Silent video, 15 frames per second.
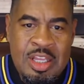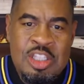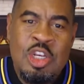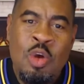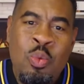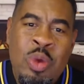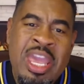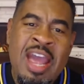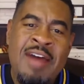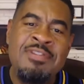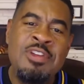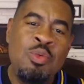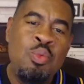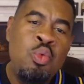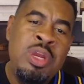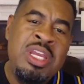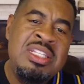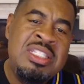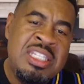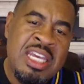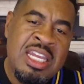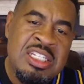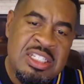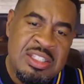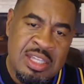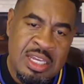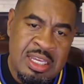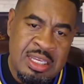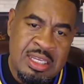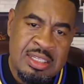So we have to reteach
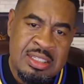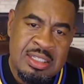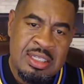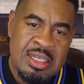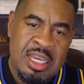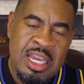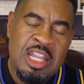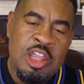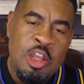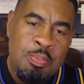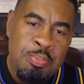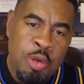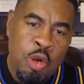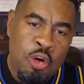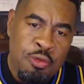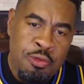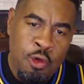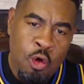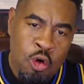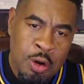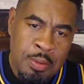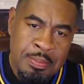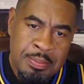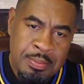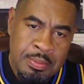things in the pure form.